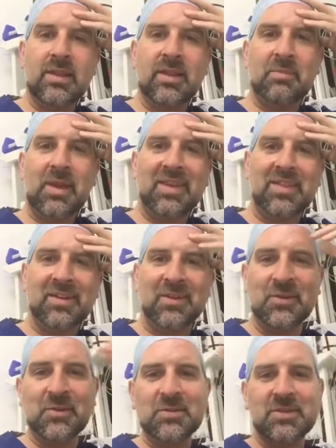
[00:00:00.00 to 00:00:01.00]
maker that I
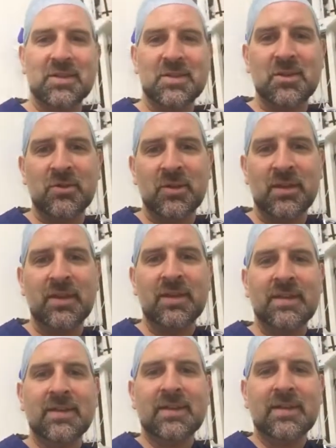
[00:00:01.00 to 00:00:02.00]
use. That's the only
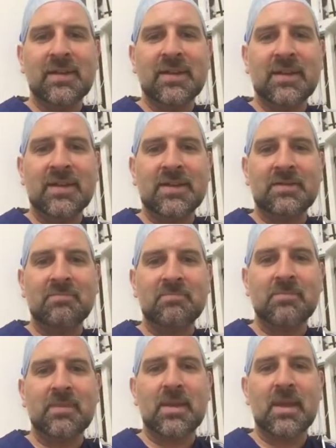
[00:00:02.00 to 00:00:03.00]
um,
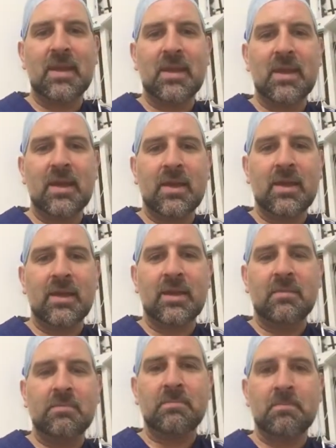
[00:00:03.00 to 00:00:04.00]

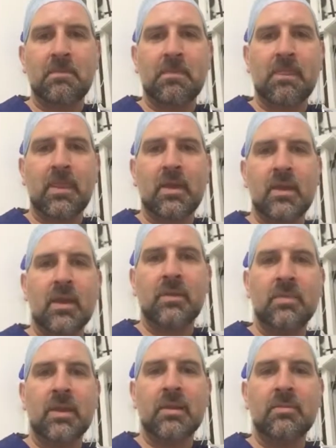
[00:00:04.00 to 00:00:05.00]
um,
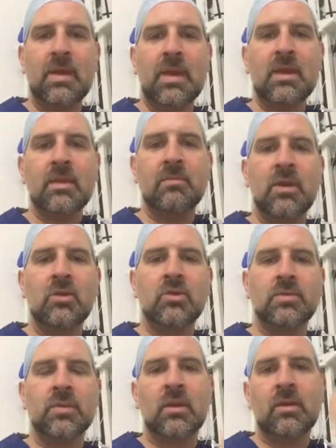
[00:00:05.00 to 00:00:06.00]
company that make them. There used
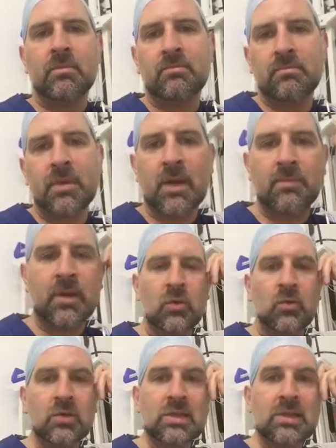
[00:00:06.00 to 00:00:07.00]
to be another company
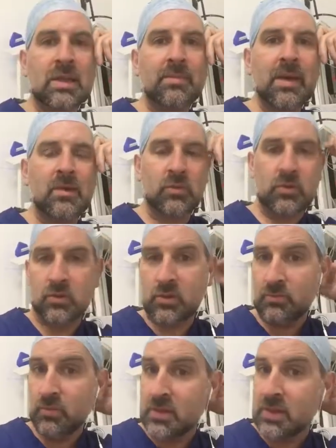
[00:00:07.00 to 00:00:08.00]
Silimed, which was a
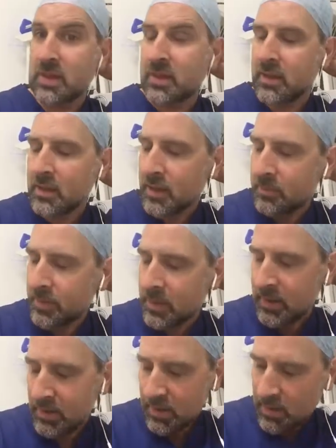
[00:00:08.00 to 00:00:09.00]
Brazilian
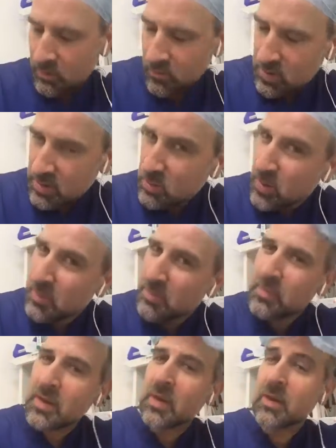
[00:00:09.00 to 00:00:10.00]
company, which is why
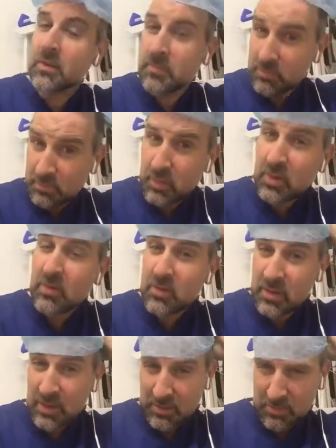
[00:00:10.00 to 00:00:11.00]
um,
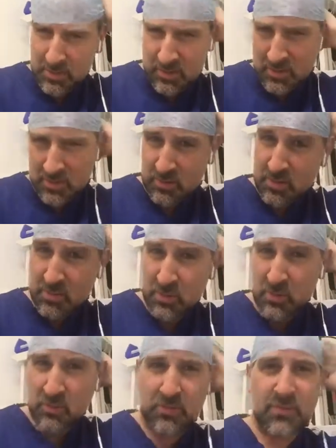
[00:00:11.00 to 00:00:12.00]
polyurethane implants used to be
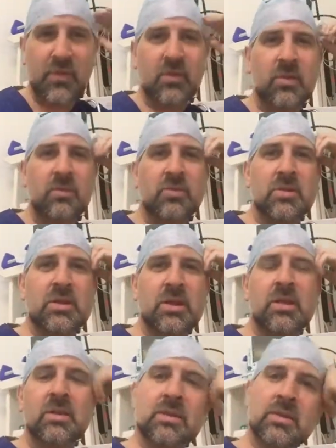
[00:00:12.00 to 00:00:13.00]
called furry
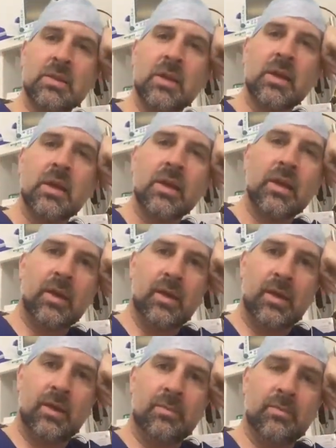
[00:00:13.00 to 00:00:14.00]
Brazilians
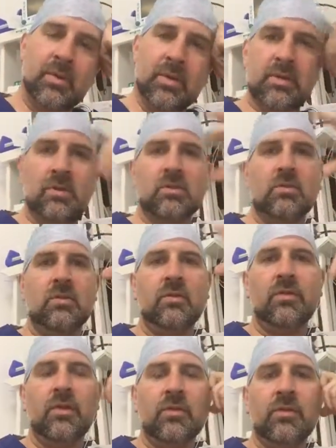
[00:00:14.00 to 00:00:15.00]
um, because they sort of
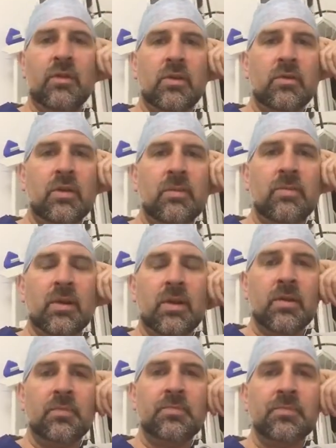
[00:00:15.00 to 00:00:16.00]
feel furry. But um,